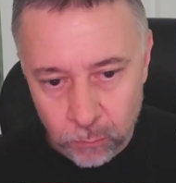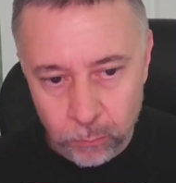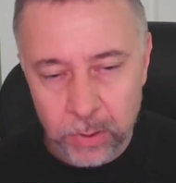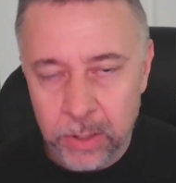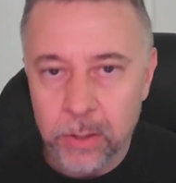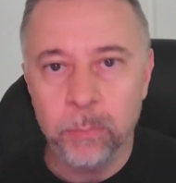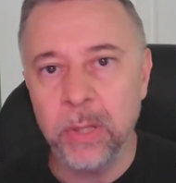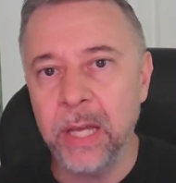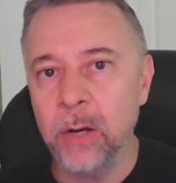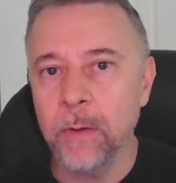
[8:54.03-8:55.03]
really good
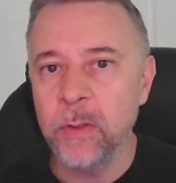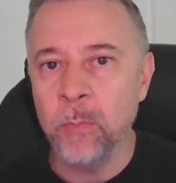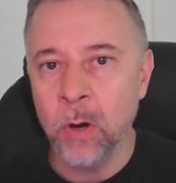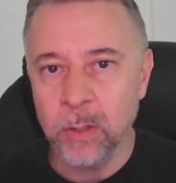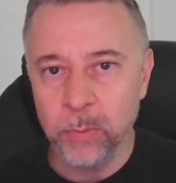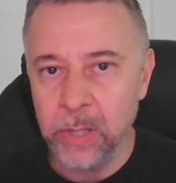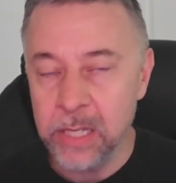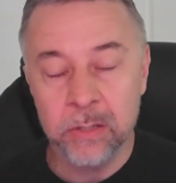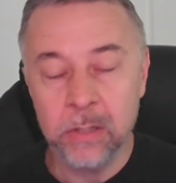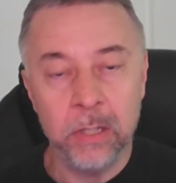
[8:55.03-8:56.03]
player off the
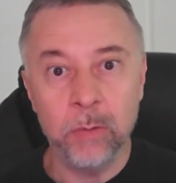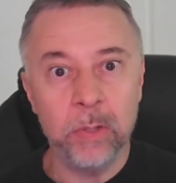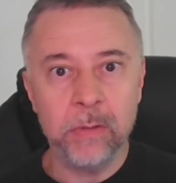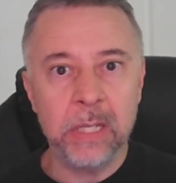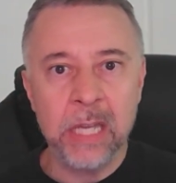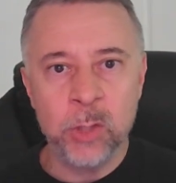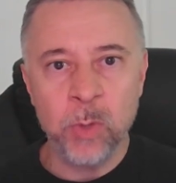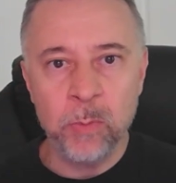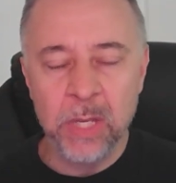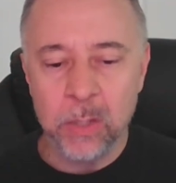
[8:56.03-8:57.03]
marketplace, whatever the
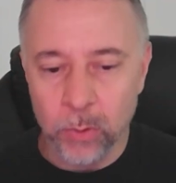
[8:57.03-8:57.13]
case may be.